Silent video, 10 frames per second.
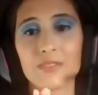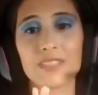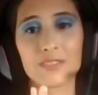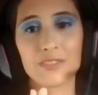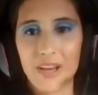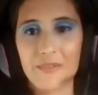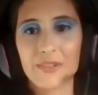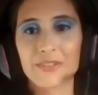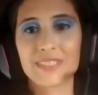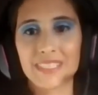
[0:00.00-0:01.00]
to the
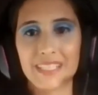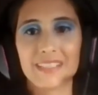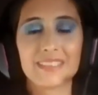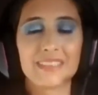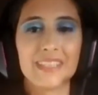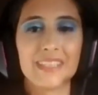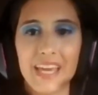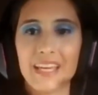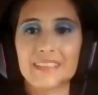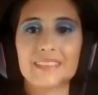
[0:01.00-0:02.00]
survivor who stayed until the
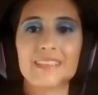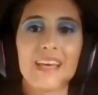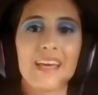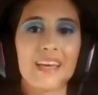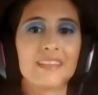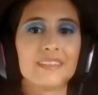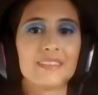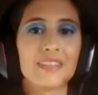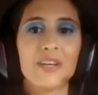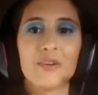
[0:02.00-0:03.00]
end
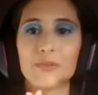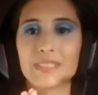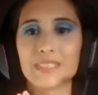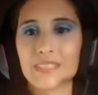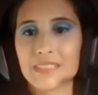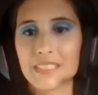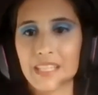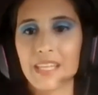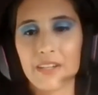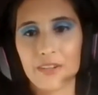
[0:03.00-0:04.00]
and who is still
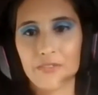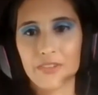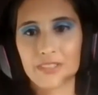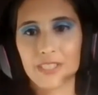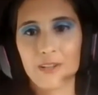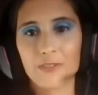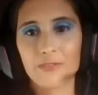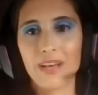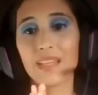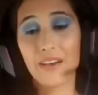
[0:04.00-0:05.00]
taking care of
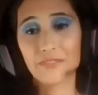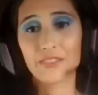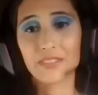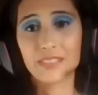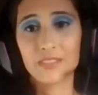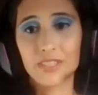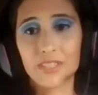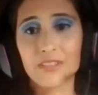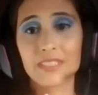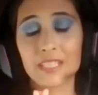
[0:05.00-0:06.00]
yourself after the
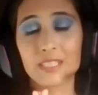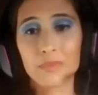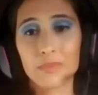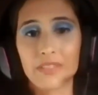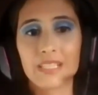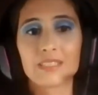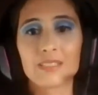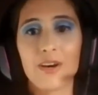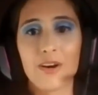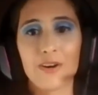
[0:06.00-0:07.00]
difficult experience
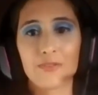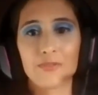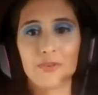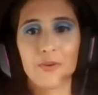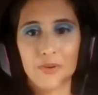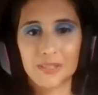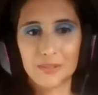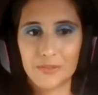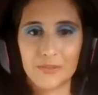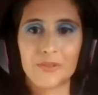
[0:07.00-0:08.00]
of going
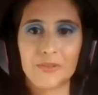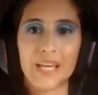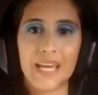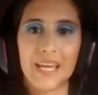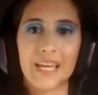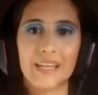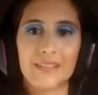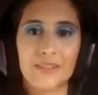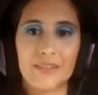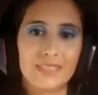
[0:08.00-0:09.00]
through a
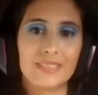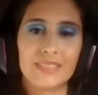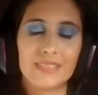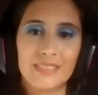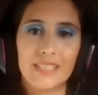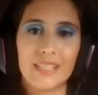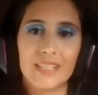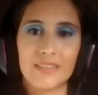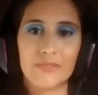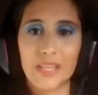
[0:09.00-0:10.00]

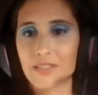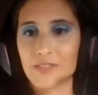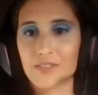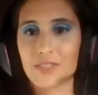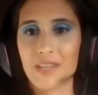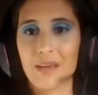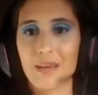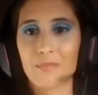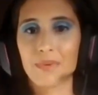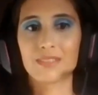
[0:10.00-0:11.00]
narcissistic
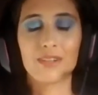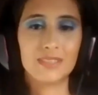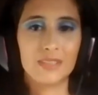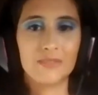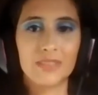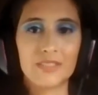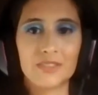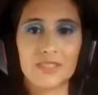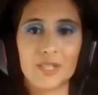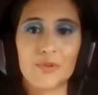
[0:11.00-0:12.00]
relationship, a toxic
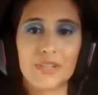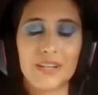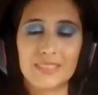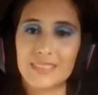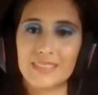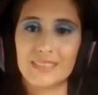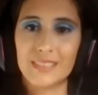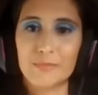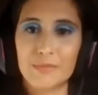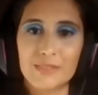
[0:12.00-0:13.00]
relationship, or
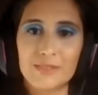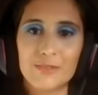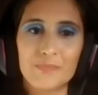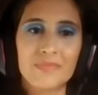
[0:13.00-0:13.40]
narcissistic abuse.